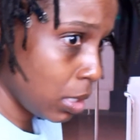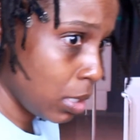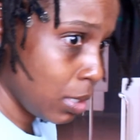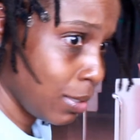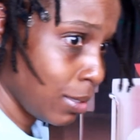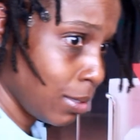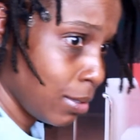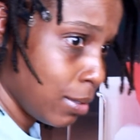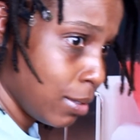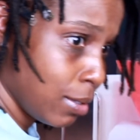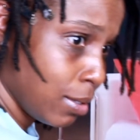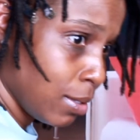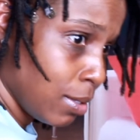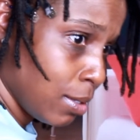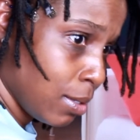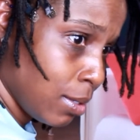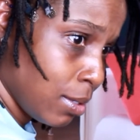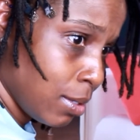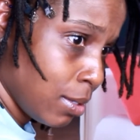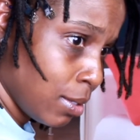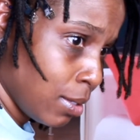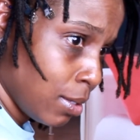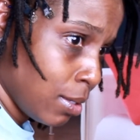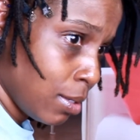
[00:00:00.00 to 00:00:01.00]
like,
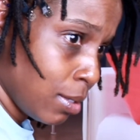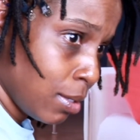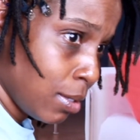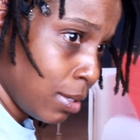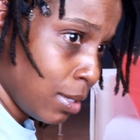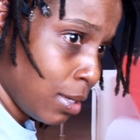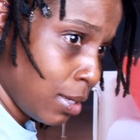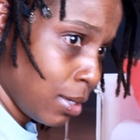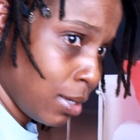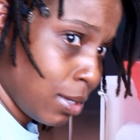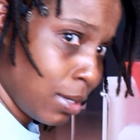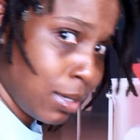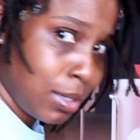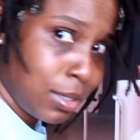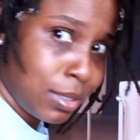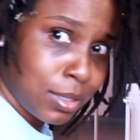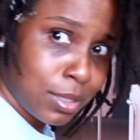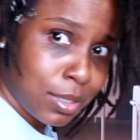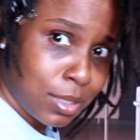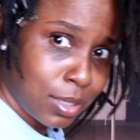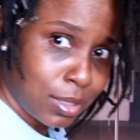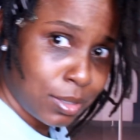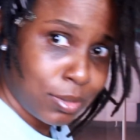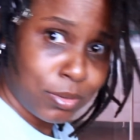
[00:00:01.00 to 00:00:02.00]
I
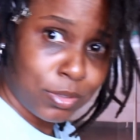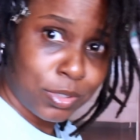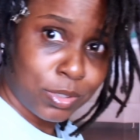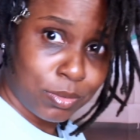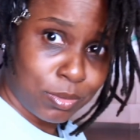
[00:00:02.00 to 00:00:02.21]
did not know